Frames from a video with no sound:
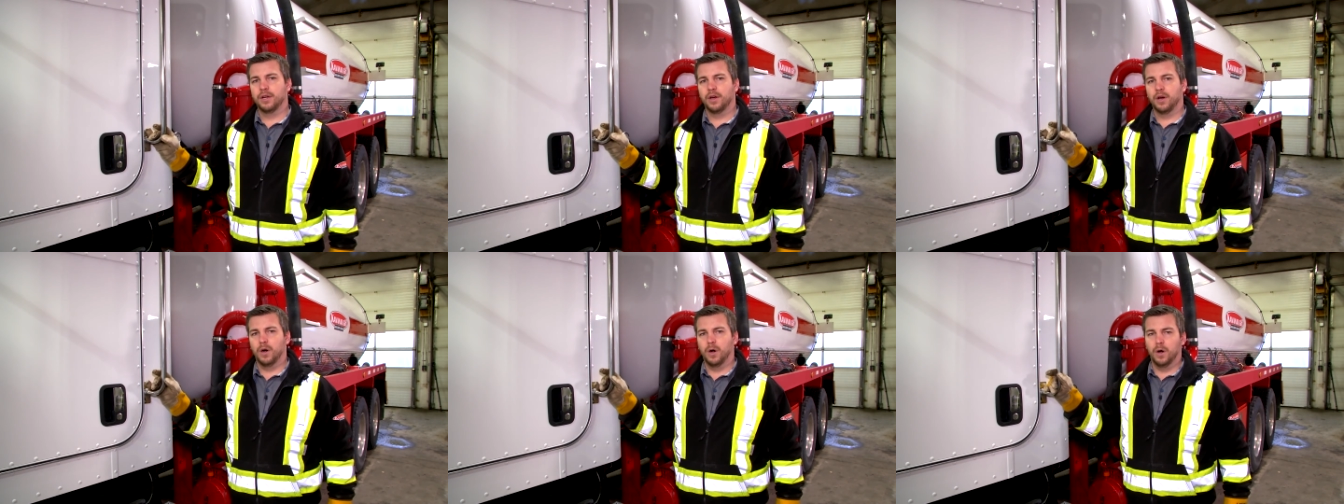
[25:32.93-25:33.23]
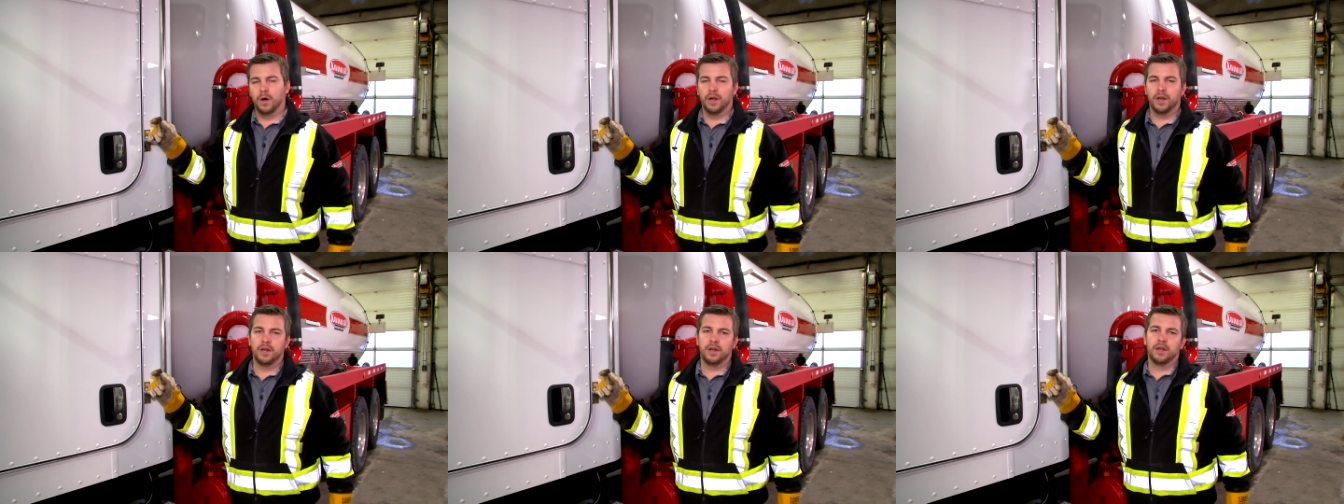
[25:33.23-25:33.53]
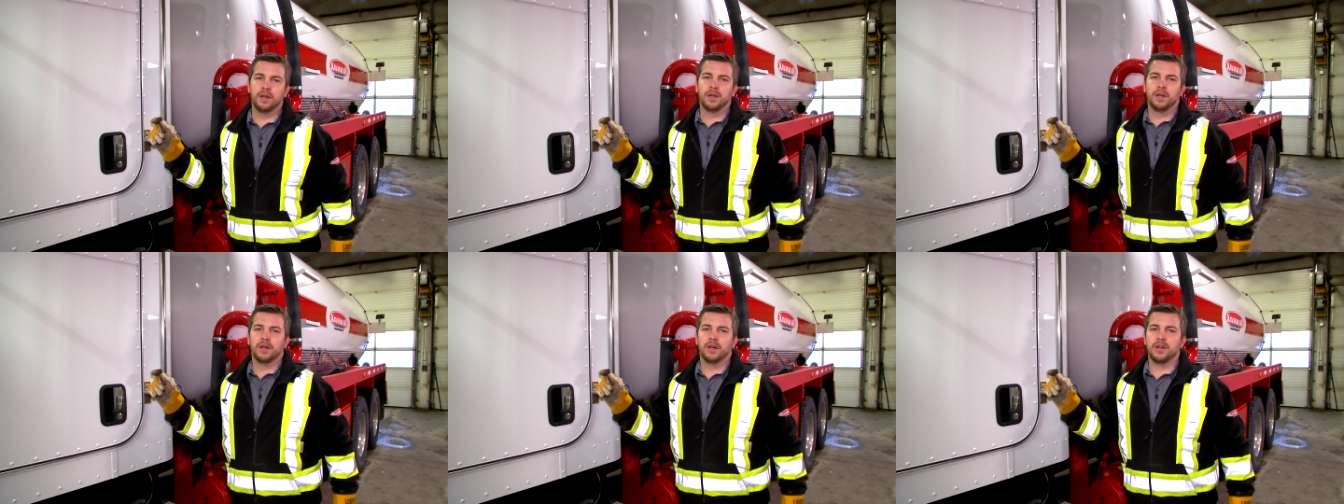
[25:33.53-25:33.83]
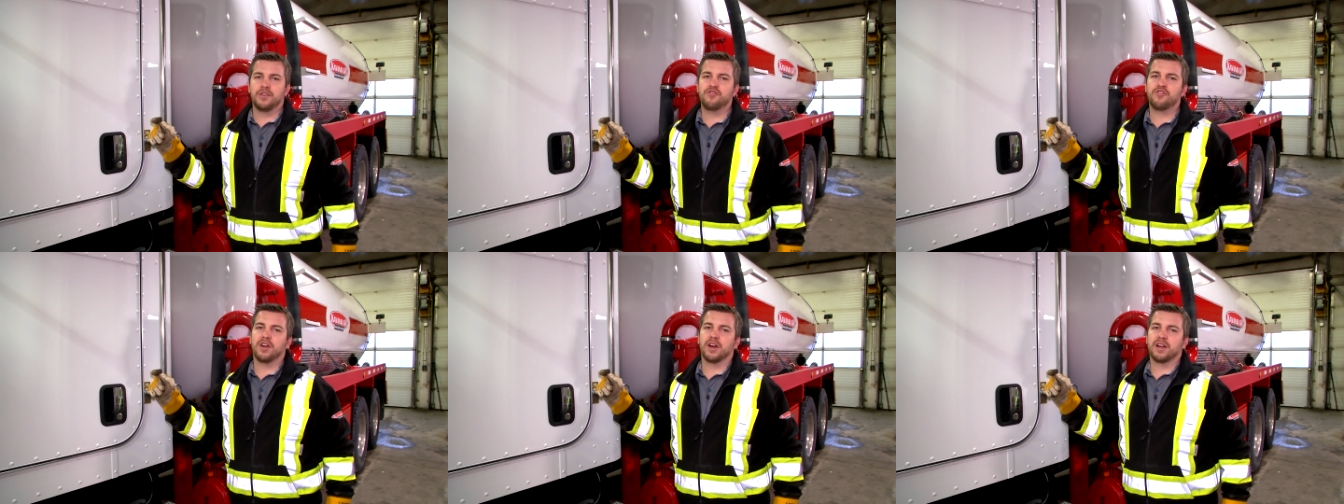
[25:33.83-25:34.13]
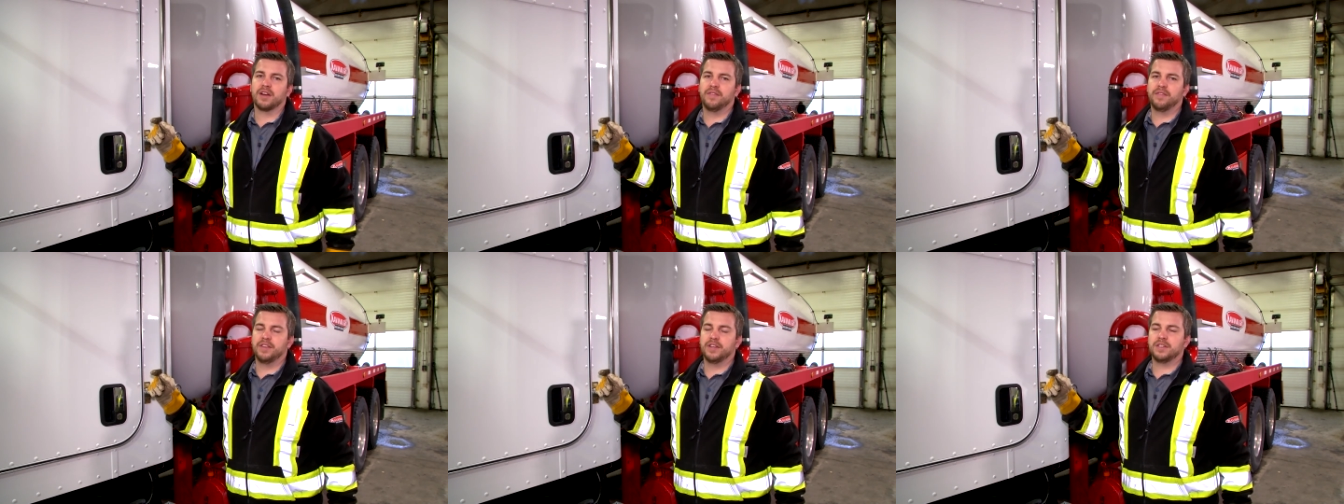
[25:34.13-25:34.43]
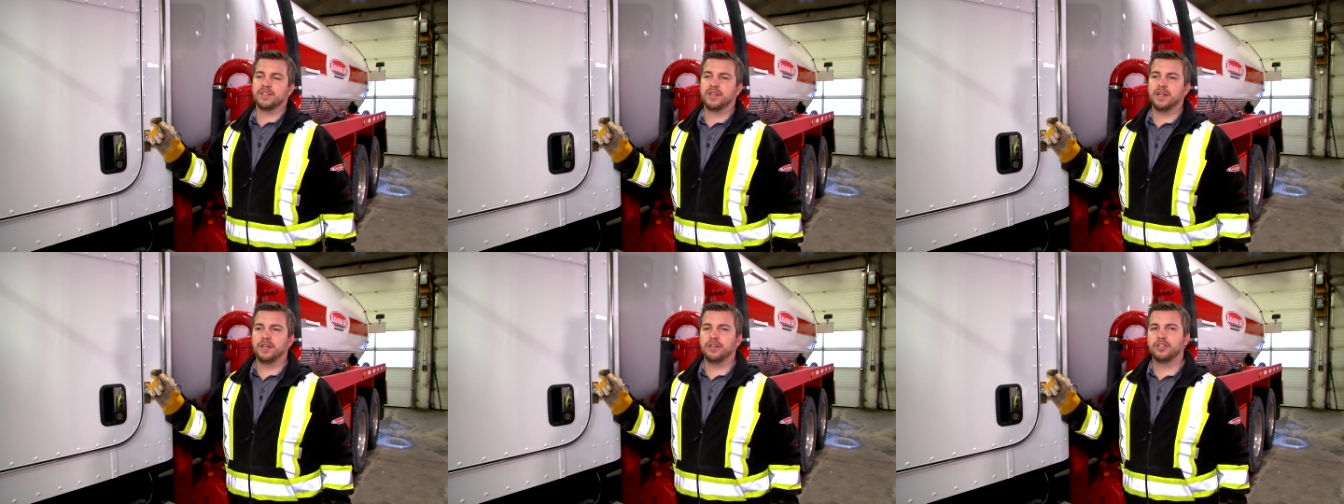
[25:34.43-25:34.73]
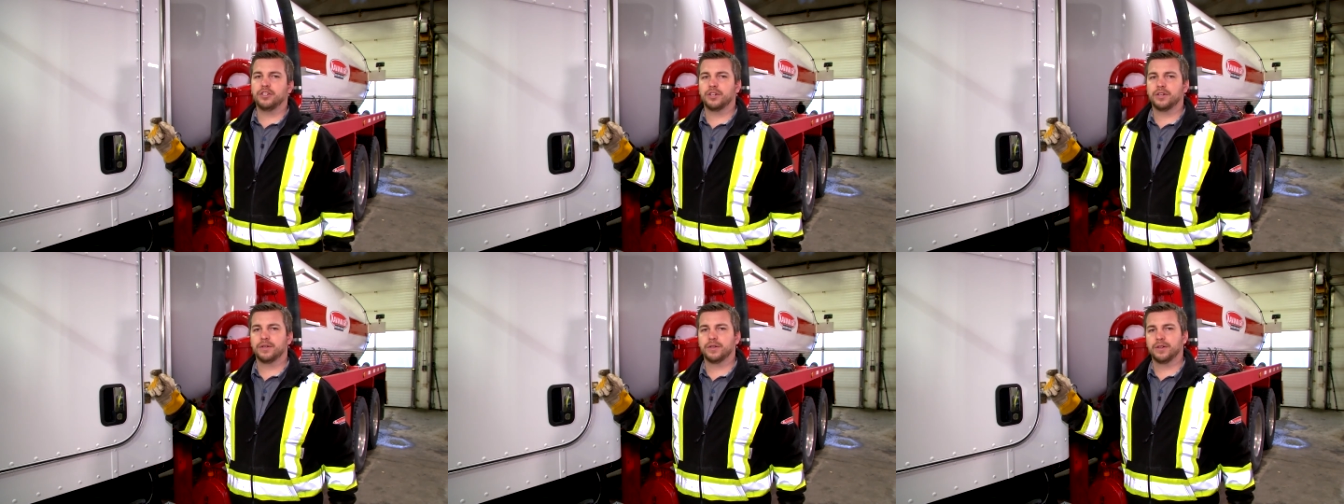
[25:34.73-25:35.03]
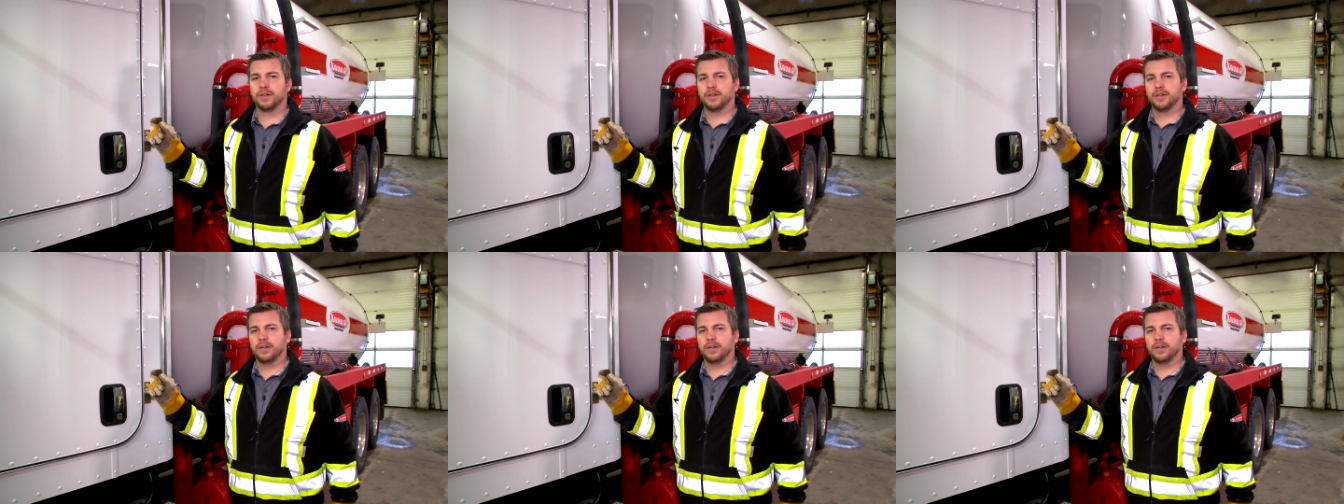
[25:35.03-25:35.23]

on a truck of this nature.